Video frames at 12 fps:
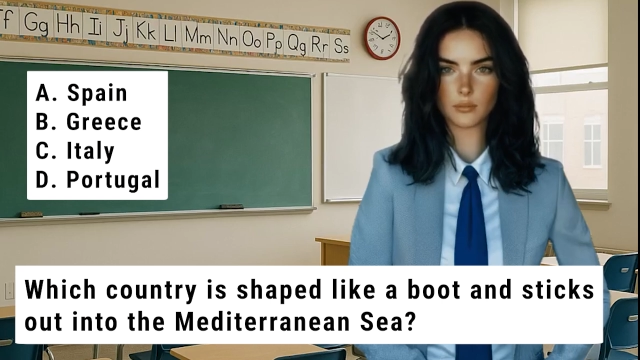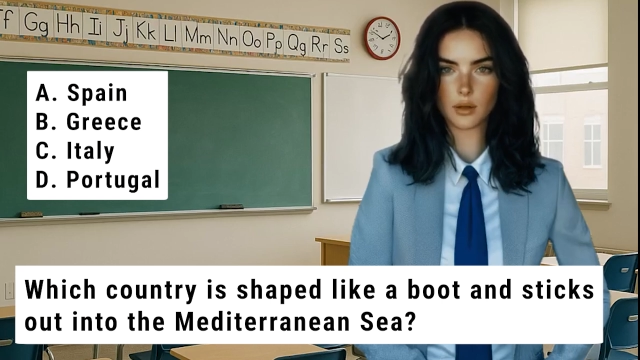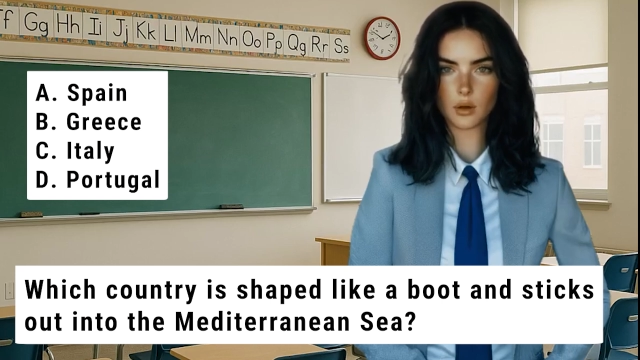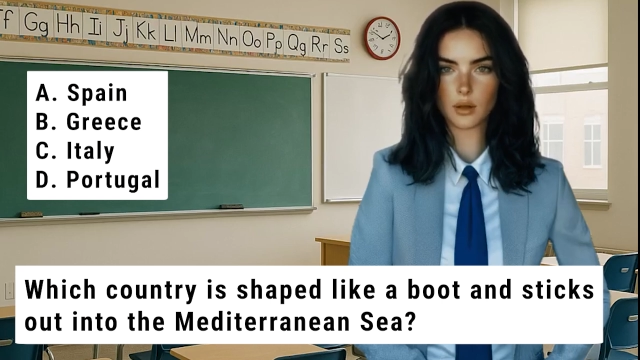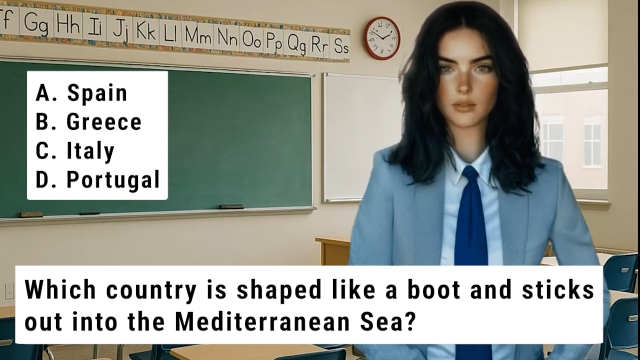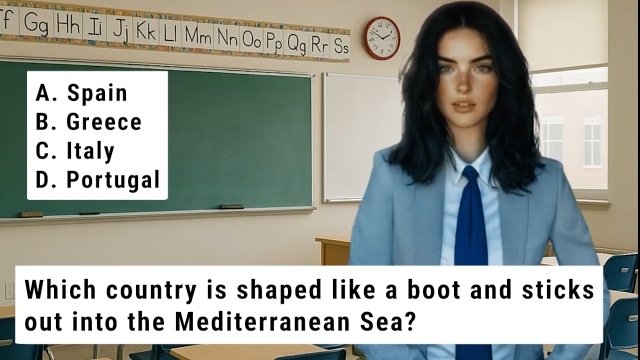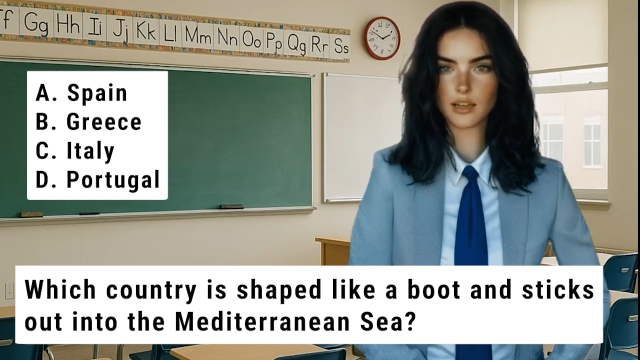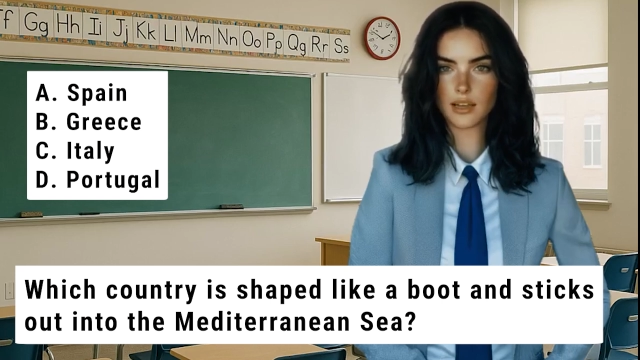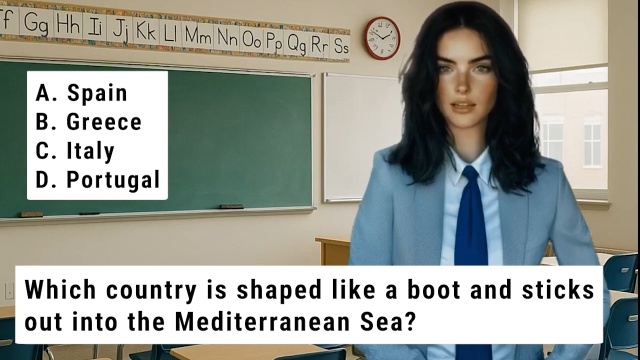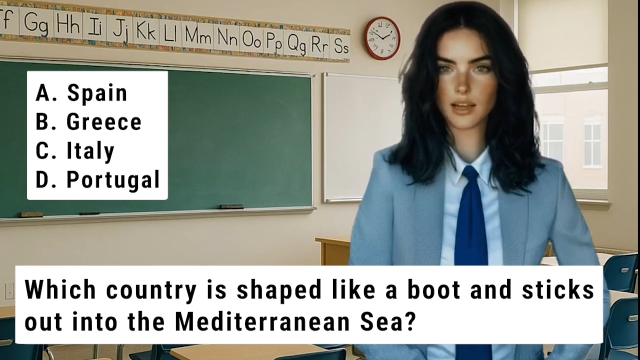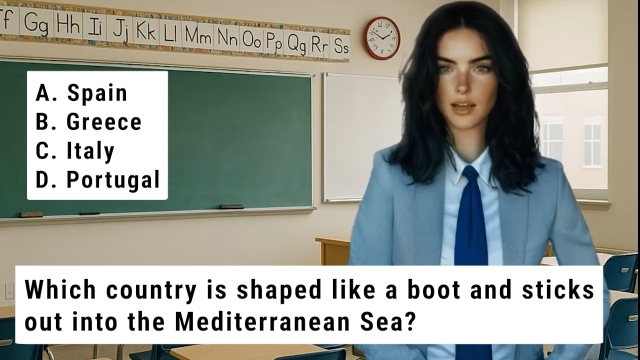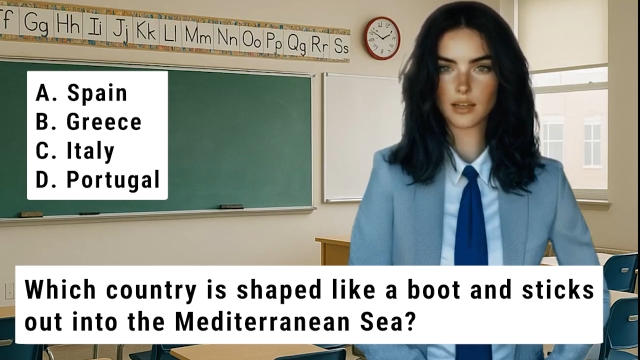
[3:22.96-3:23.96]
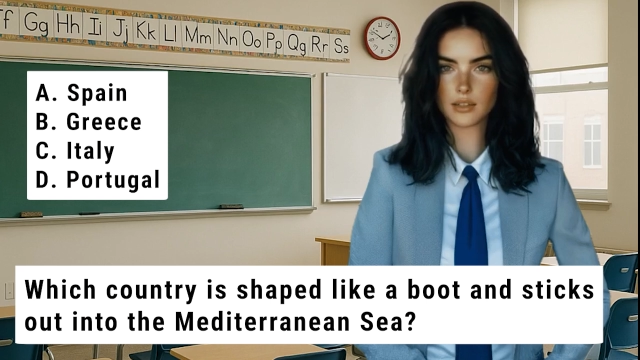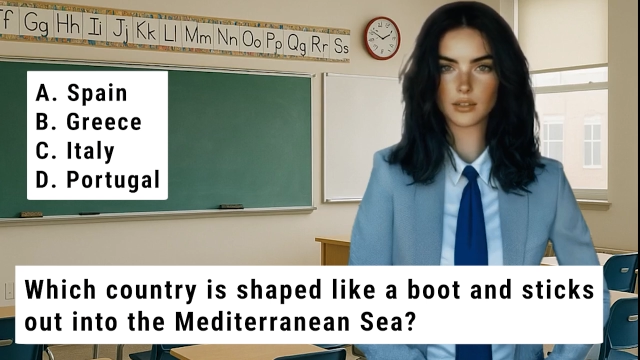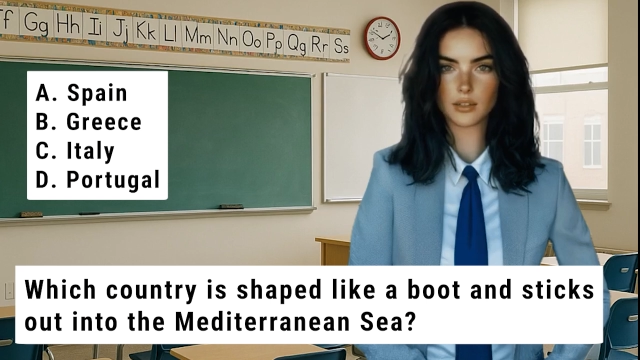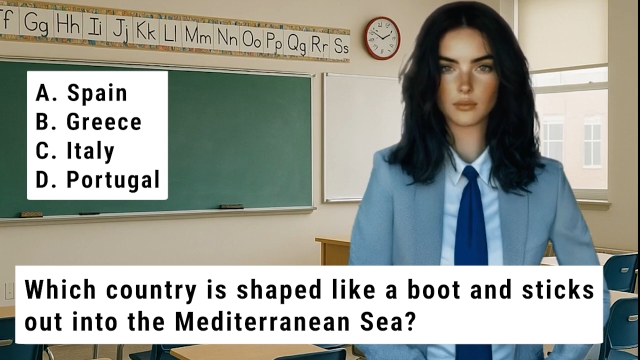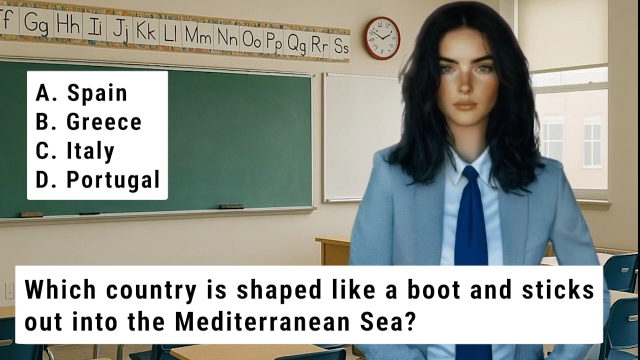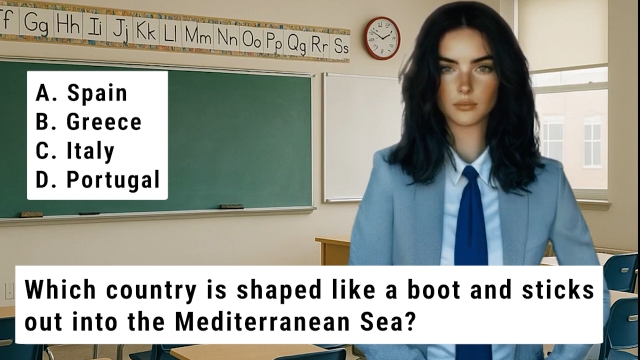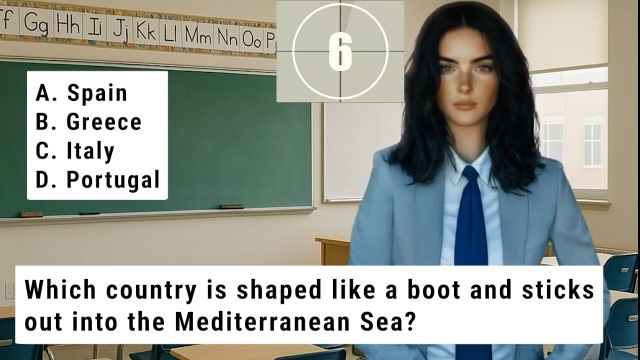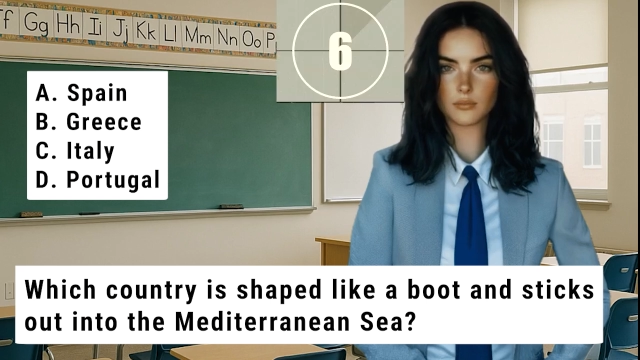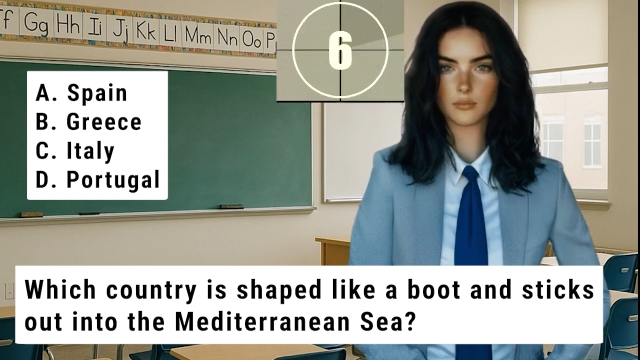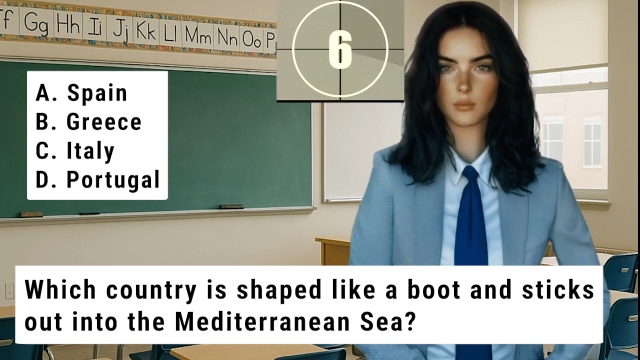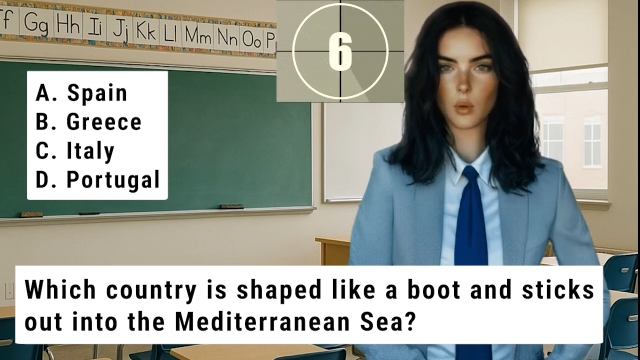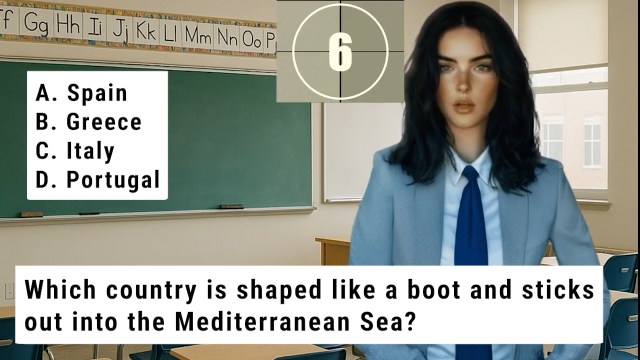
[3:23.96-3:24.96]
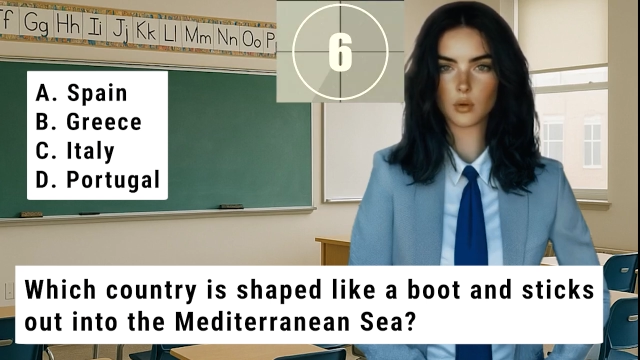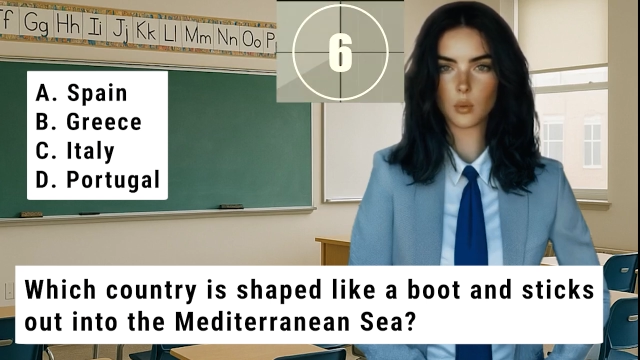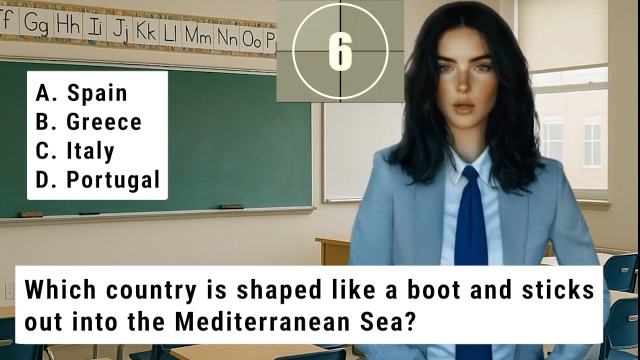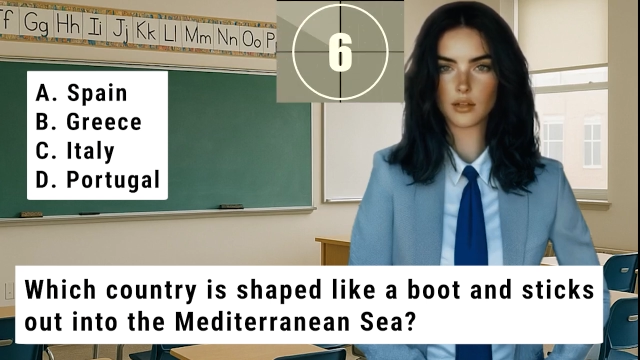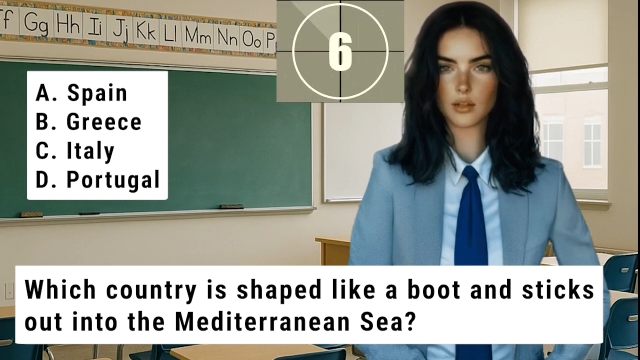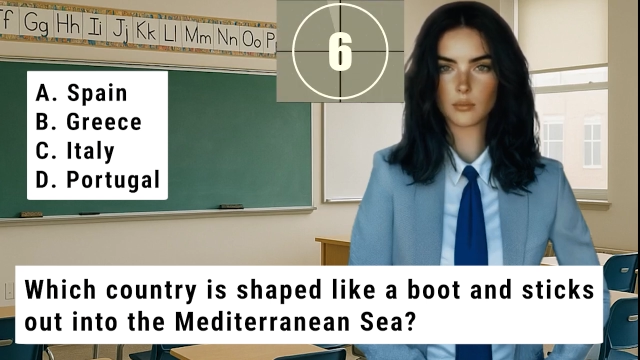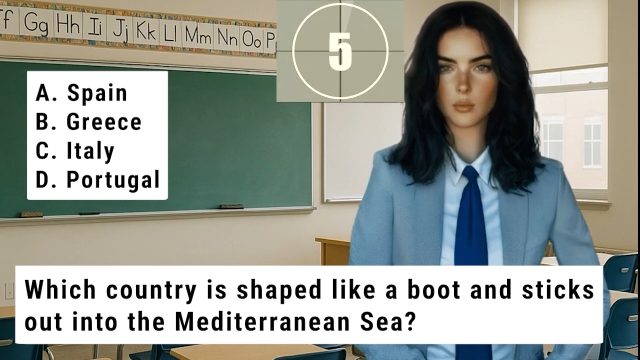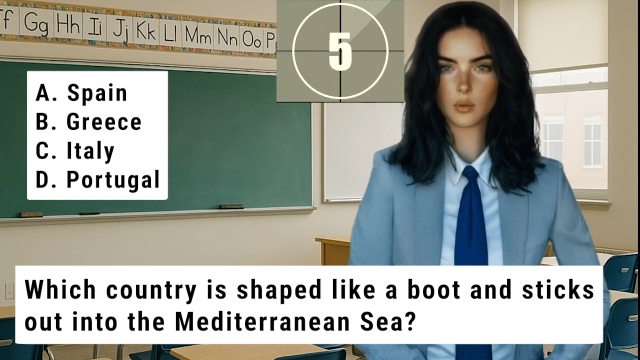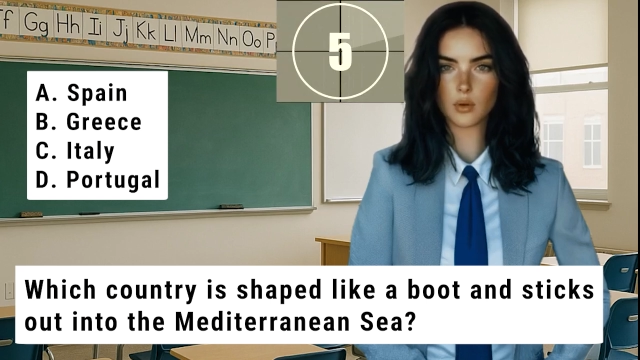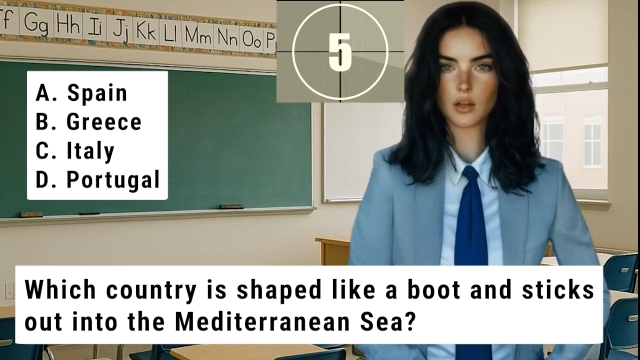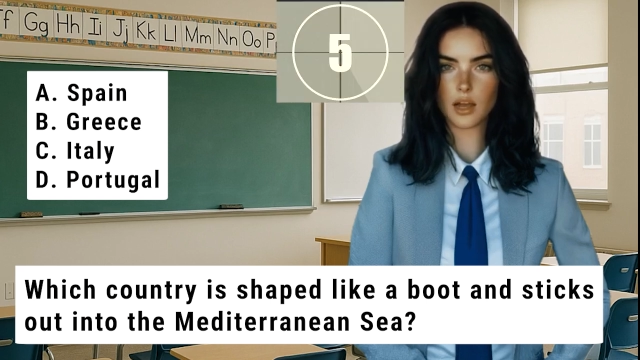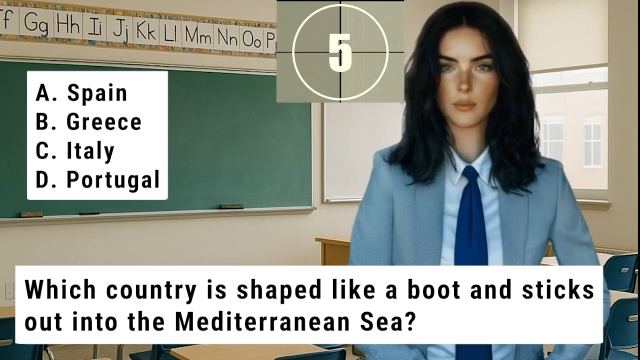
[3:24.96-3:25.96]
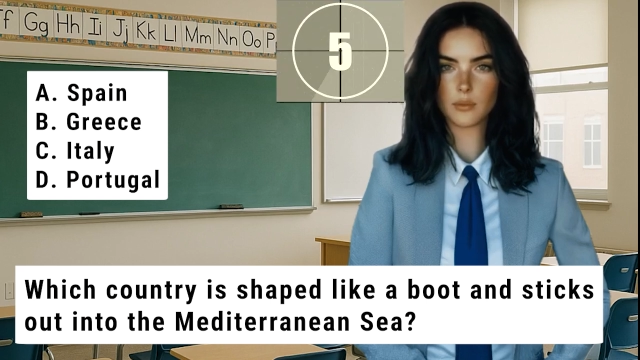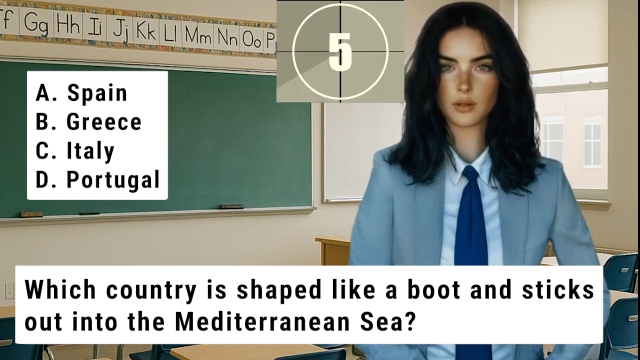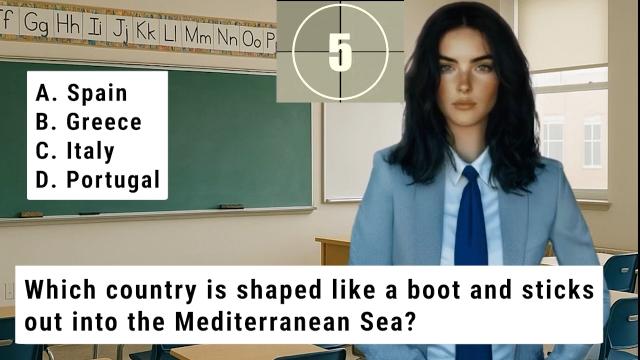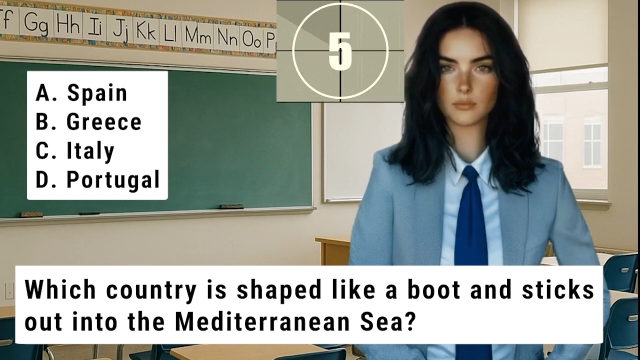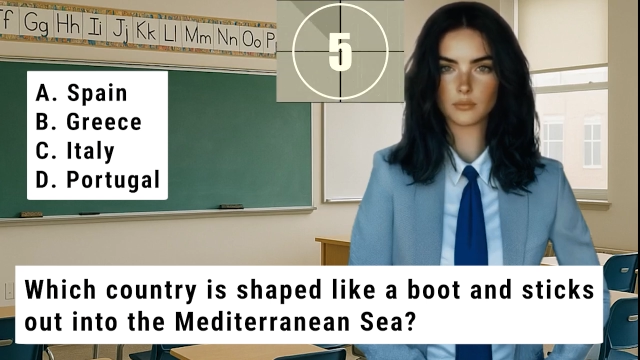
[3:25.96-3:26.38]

You have 6 seconds. Which one is a boot shape?